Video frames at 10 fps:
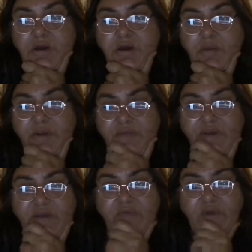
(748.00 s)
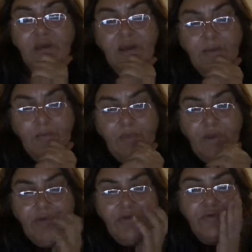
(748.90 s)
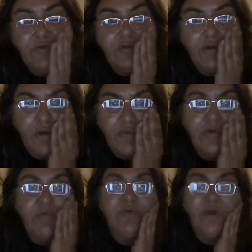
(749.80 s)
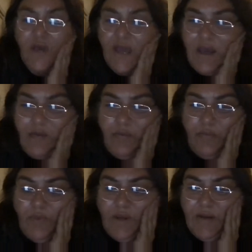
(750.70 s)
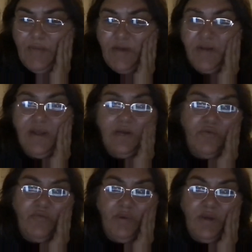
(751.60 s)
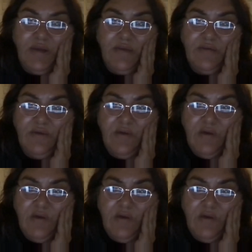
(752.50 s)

But if anything, the life skills that I had and dealing with police